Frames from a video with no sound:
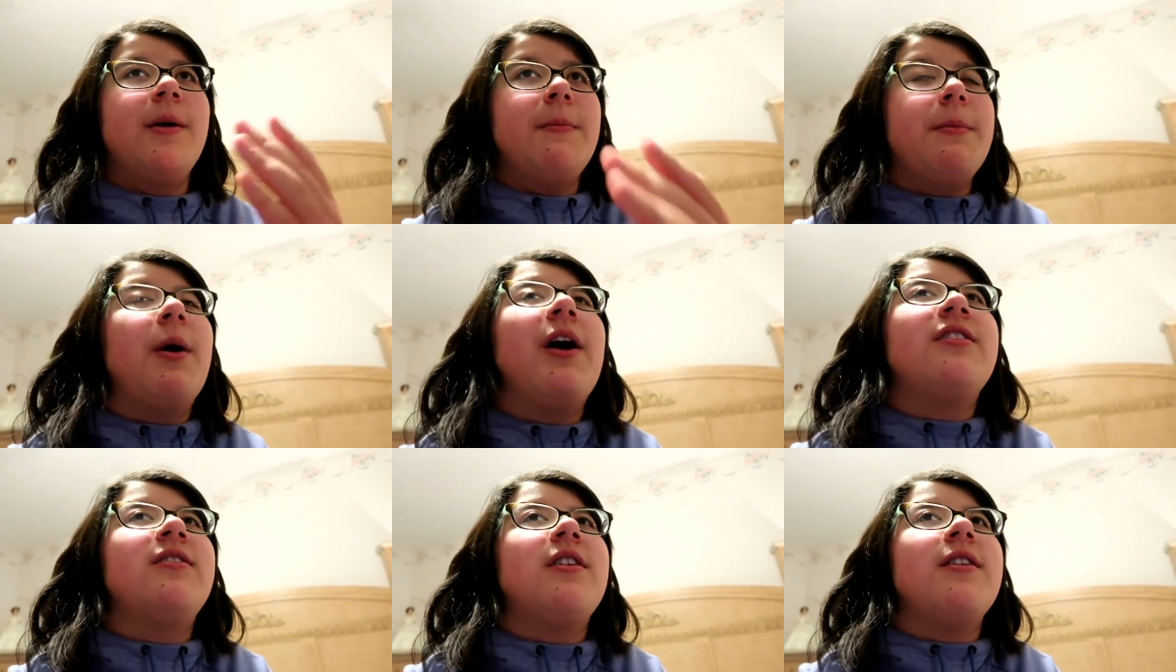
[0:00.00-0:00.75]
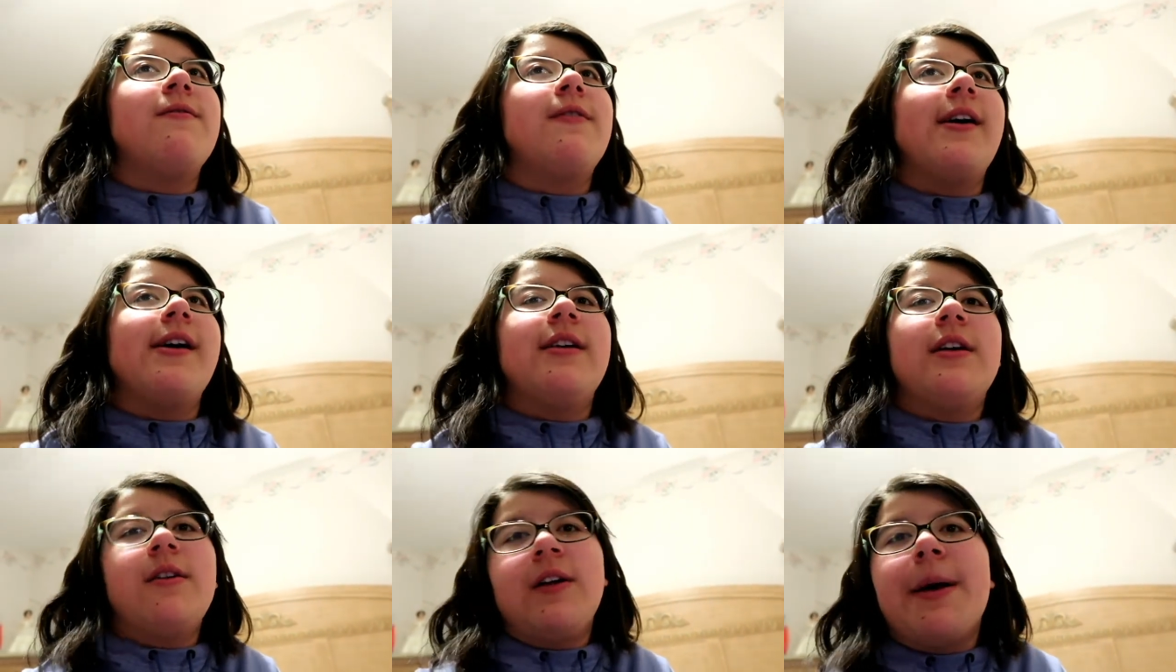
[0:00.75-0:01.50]
Be positive and
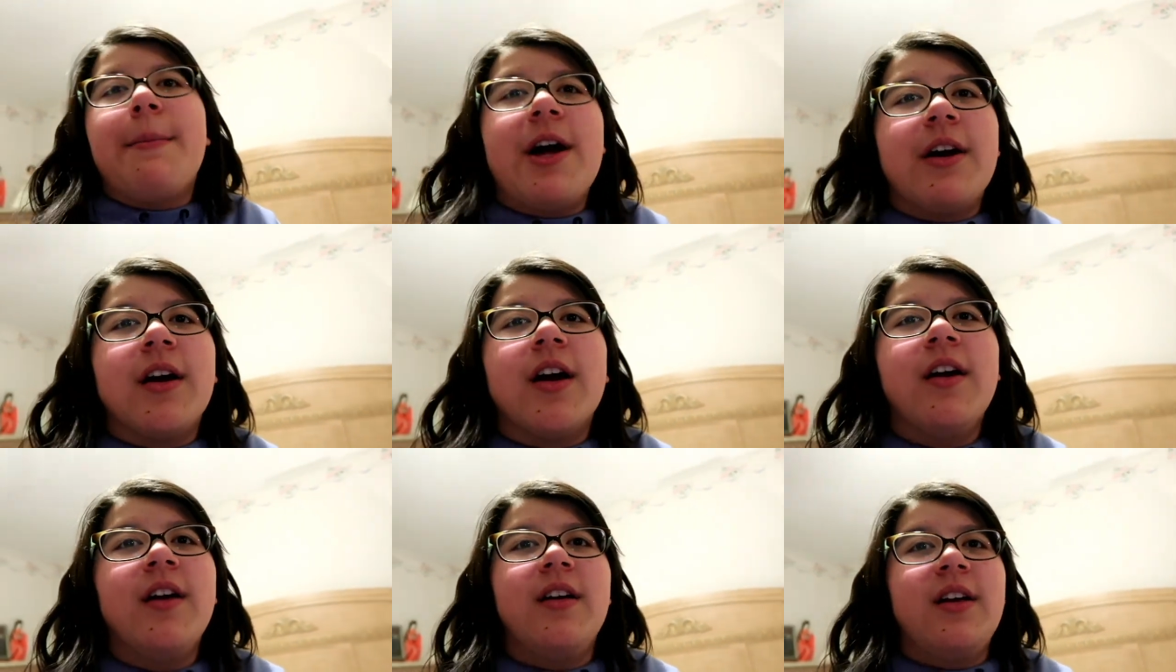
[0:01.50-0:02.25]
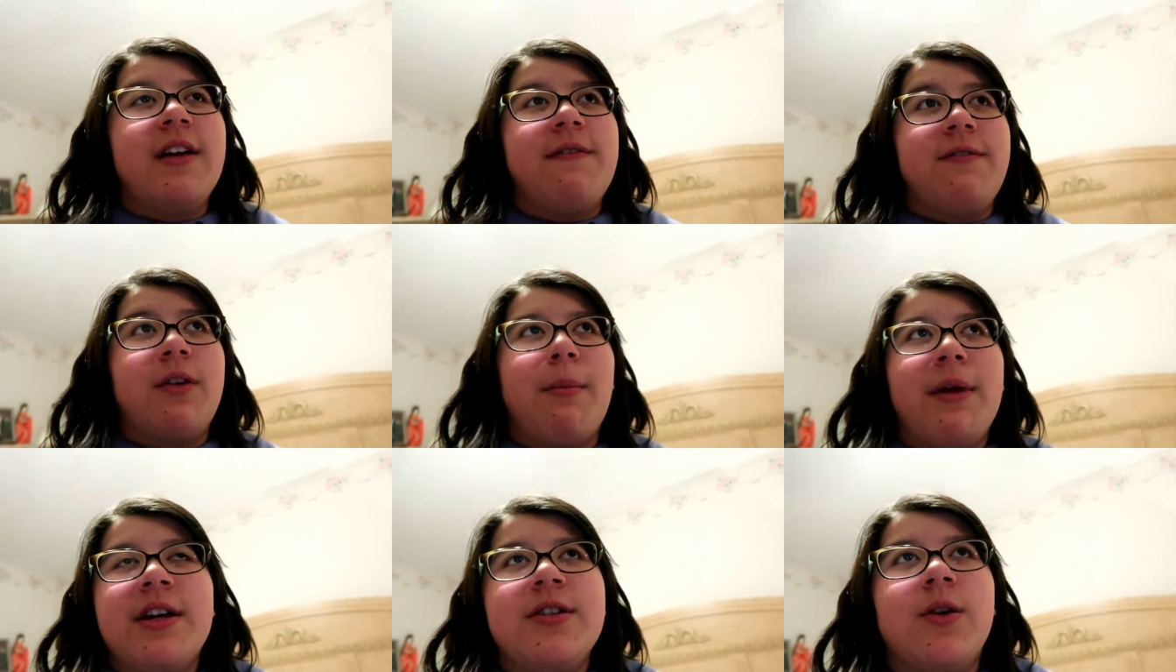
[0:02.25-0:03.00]
it'll get better if
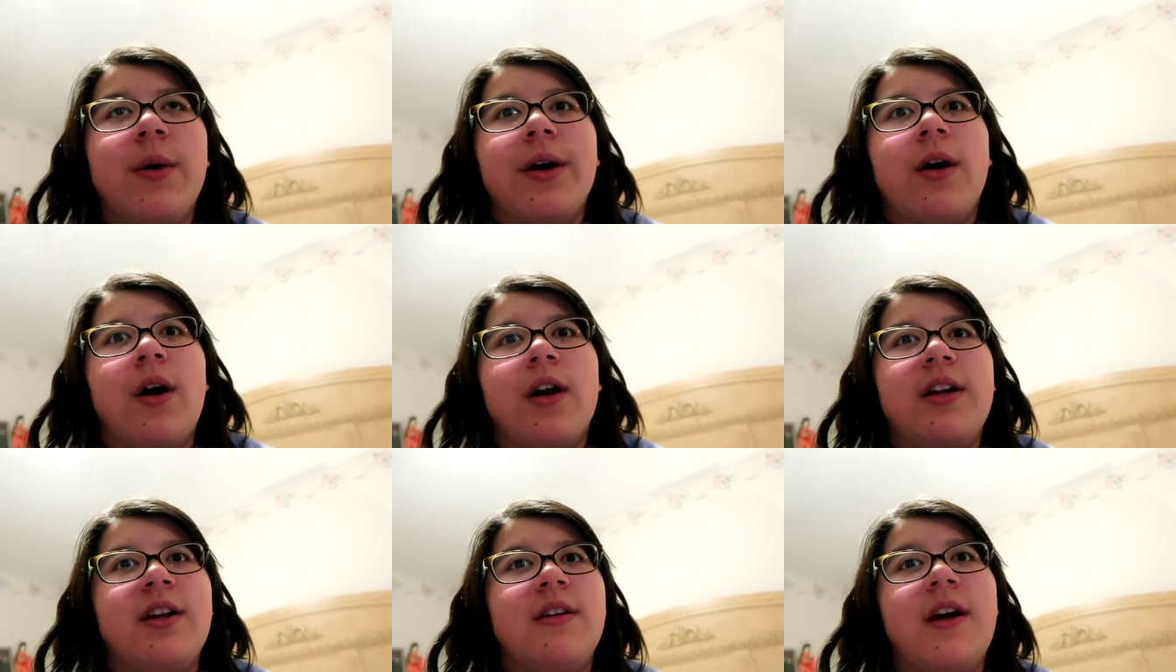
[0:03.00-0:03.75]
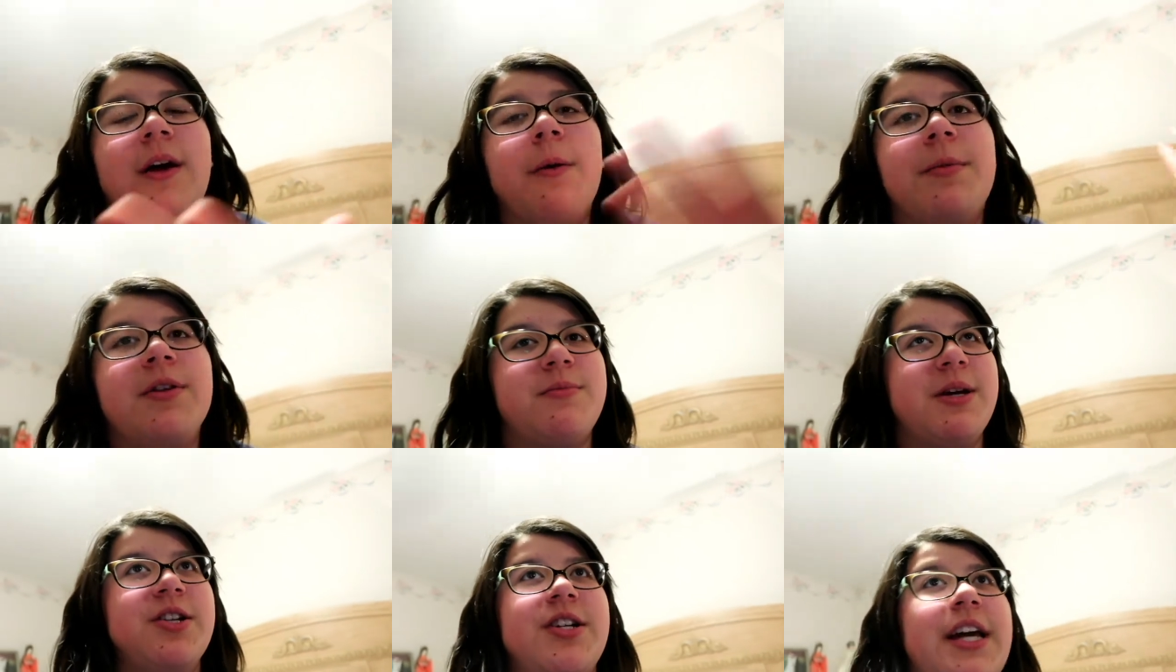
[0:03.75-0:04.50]
something is going on. And I hope this
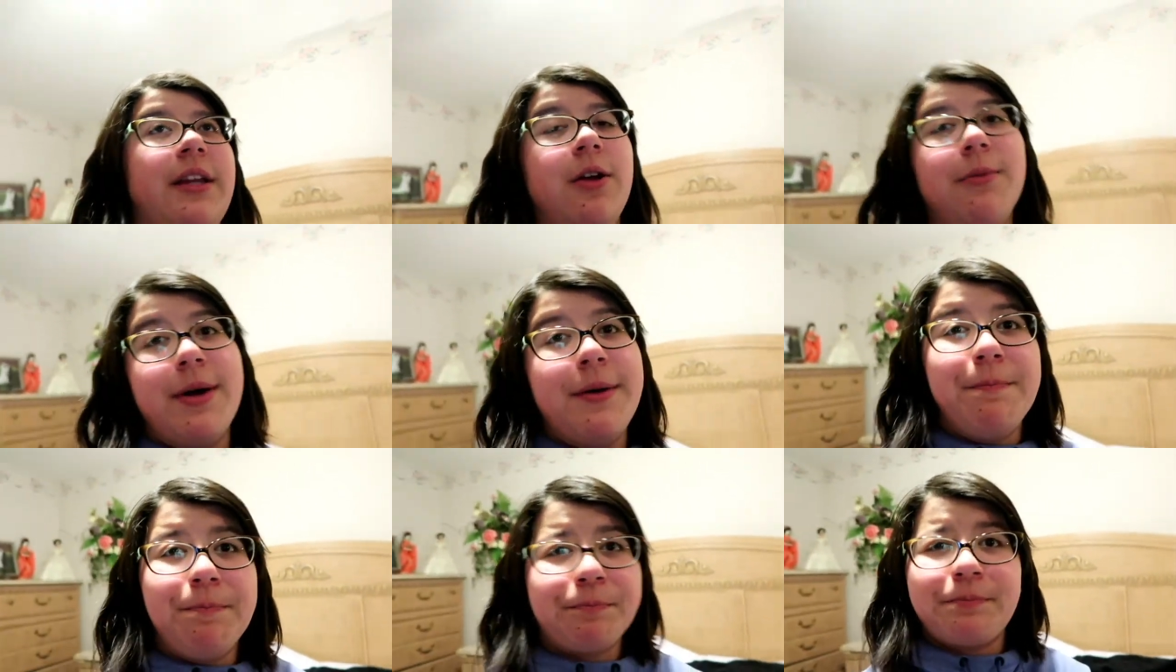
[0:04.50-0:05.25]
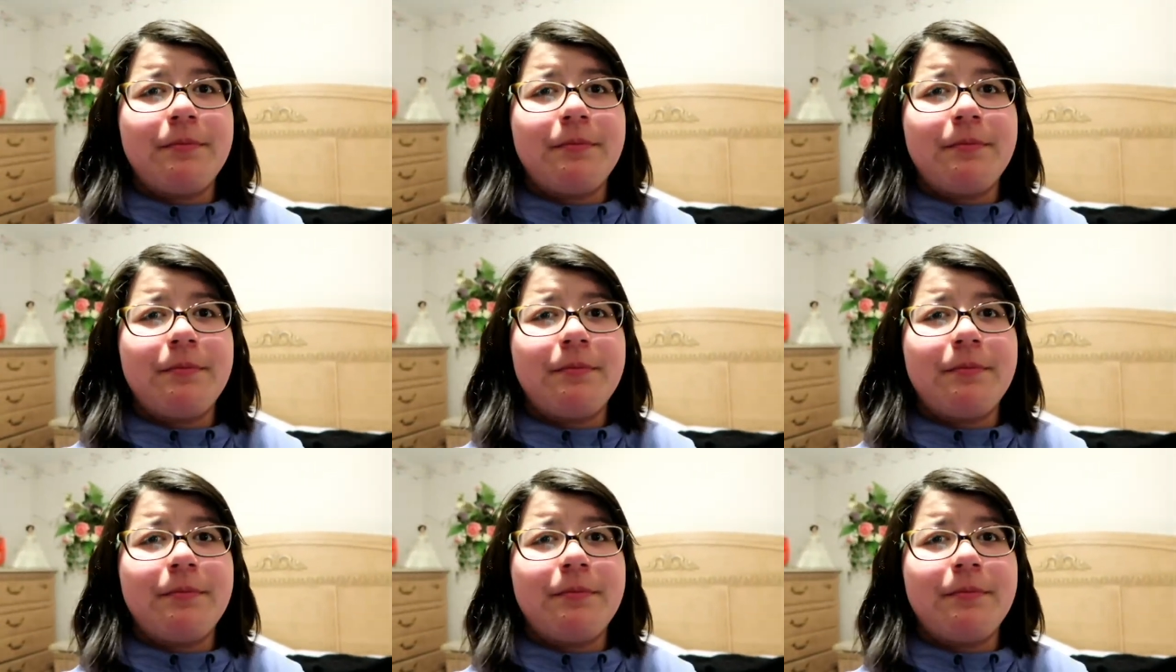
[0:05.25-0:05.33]
made your day a little bit.